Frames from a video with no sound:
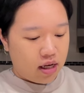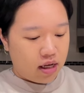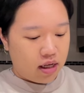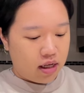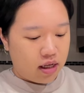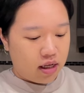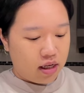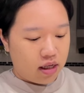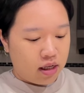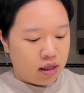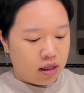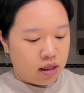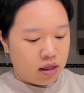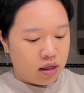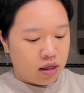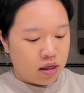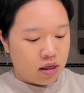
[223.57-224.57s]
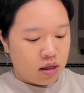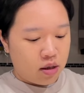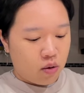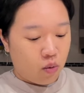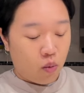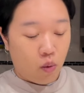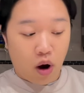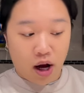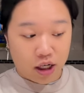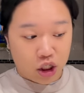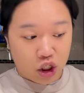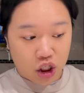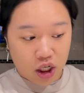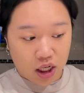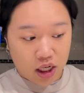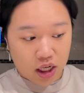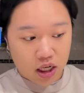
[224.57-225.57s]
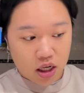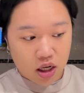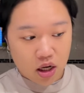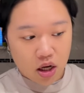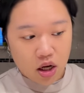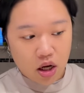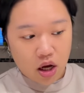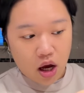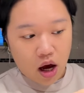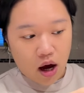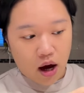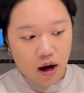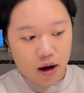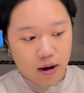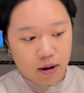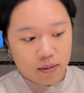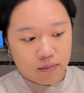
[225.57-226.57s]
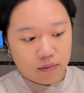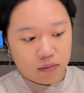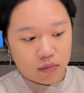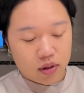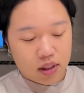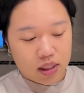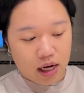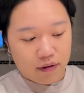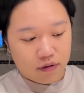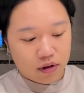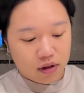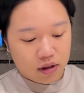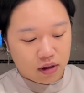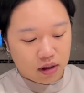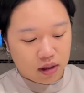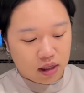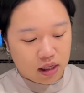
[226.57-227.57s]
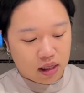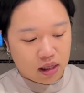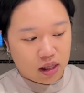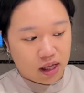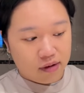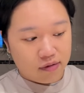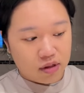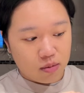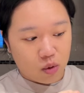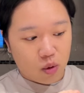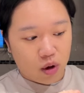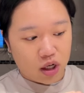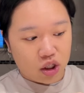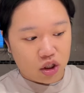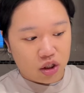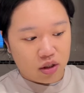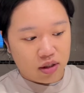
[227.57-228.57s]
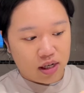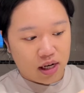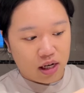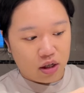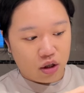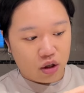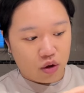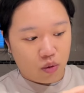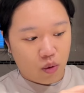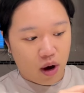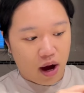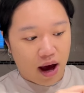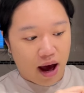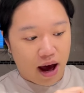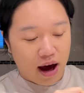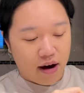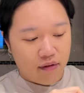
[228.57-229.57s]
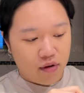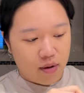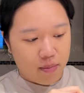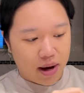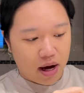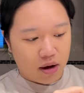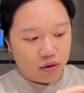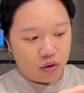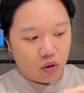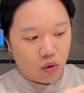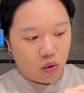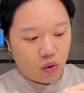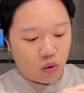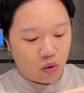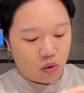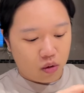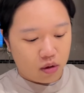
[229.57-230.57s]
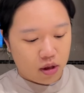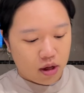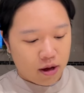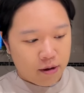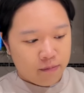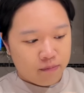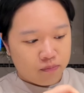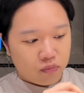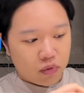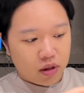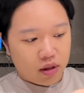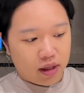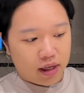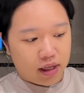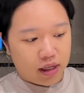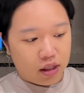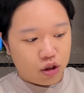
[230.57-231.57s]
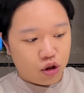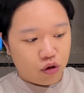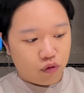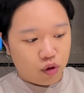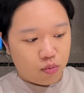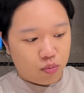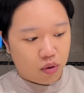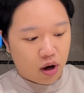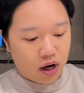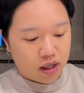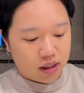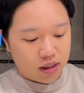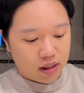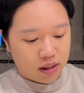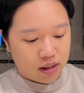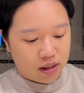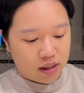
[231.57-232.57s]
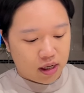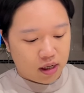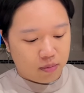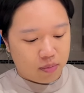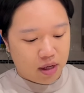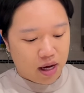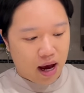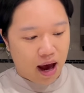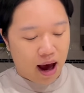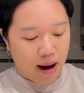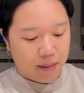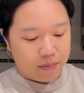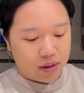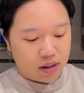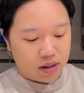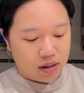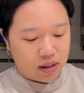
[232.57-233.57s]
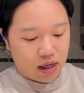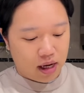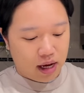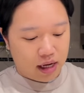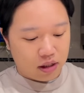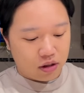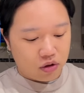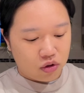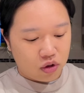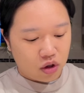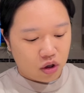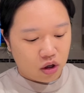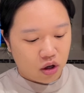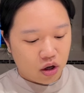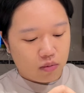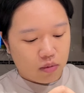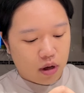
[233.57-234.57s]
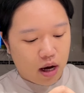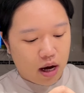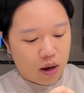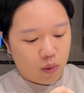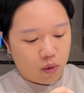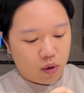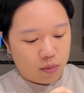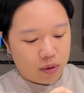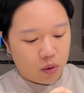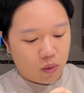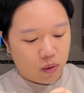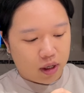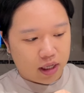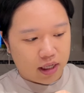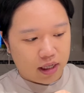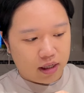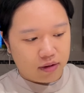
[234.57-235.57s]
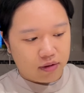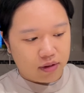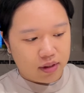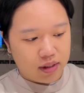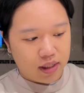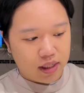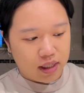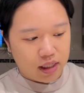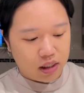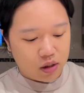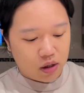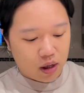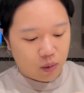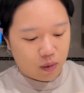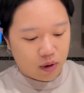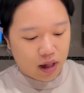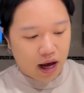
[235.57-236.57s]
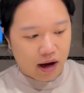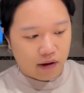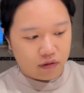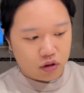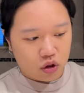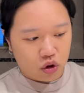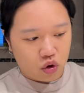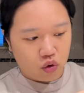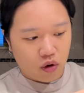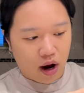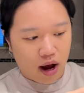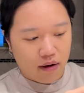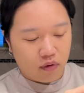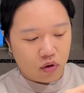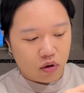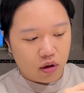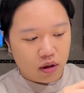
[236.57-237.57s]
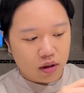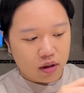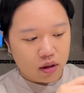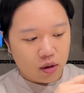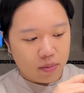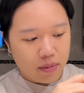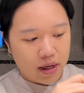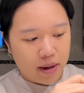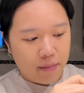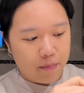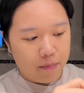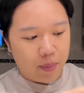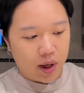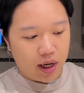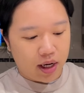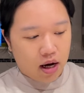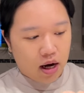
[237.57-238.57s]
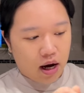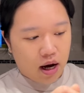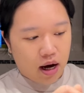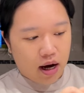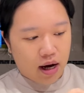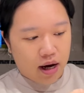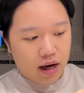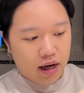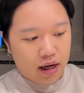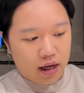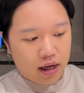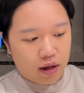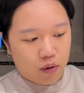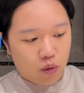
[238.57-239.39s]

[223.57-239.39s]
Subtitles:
in watching, definitely leave some questions that you have about the whole like interview process, and I'd be happy to answer. I will be working in the city, so I will have to travel a little bit, but I